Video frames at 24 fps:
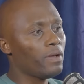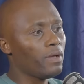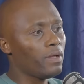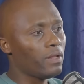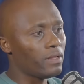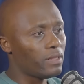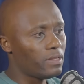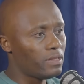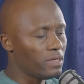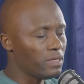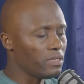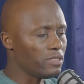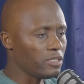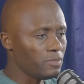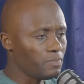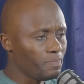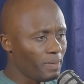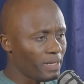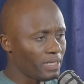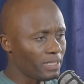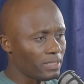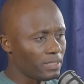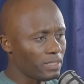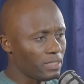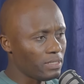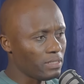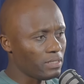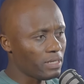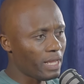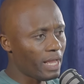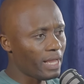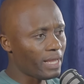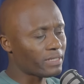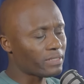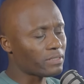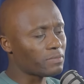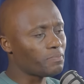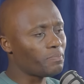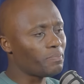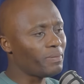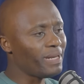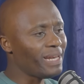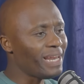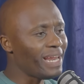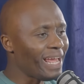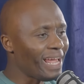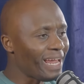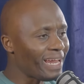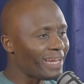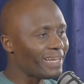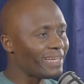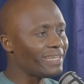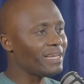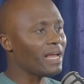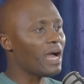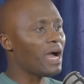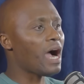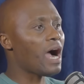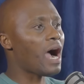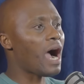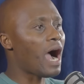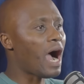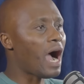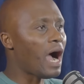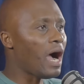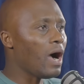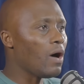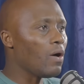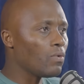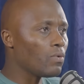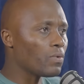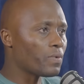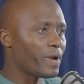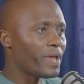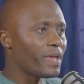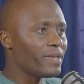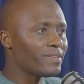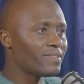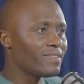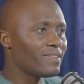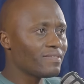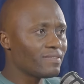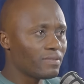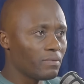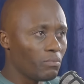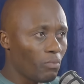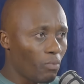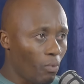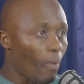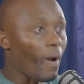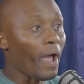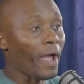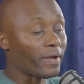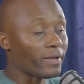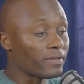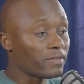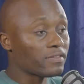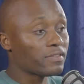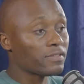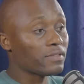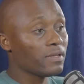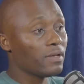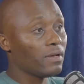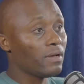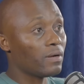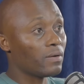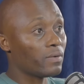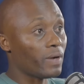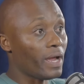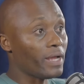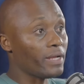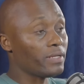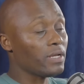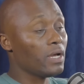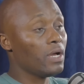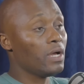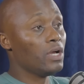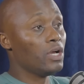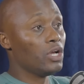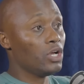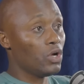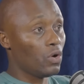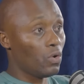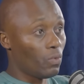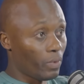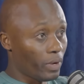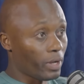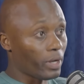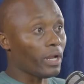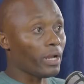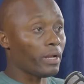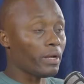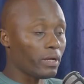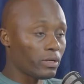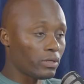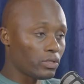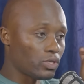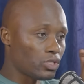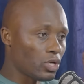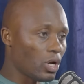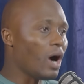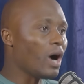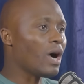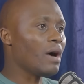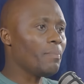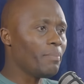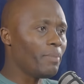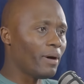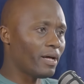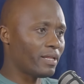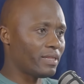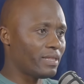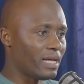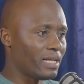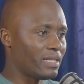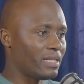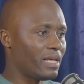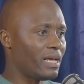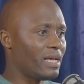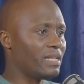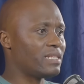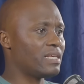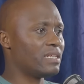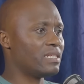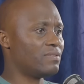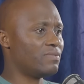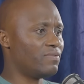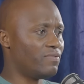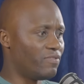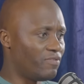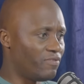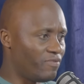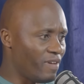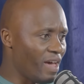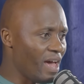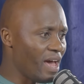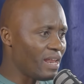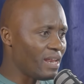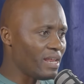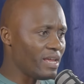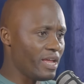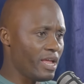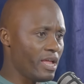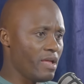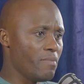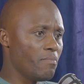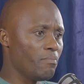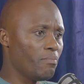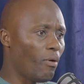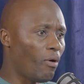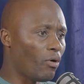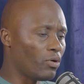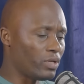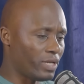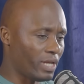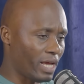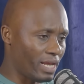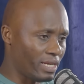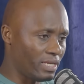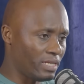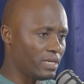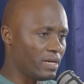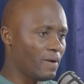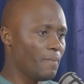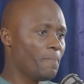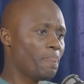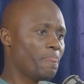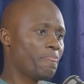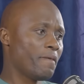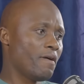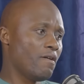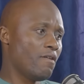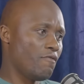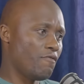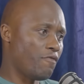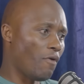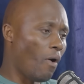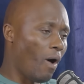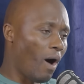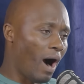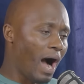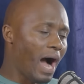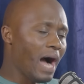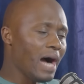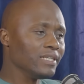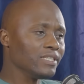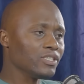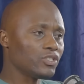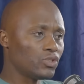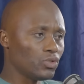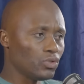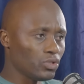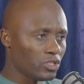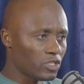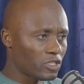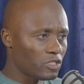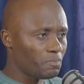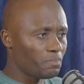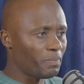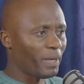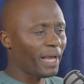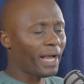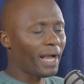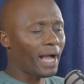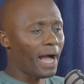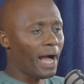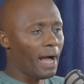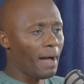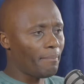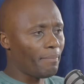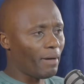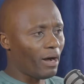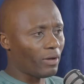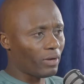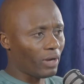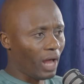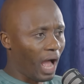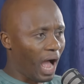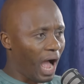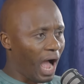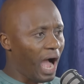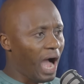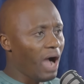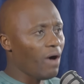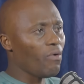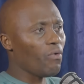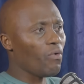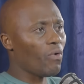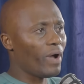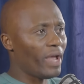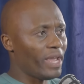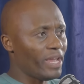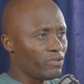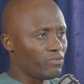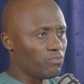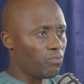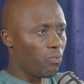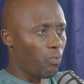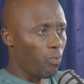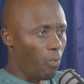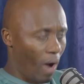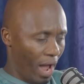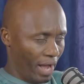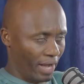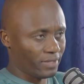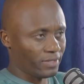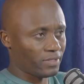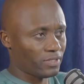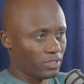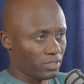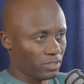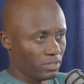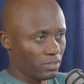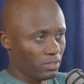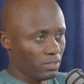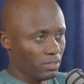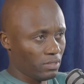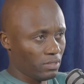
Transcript: This person explained how racism works, right? We're going to talk about that. It is very important for us to speak about how it works.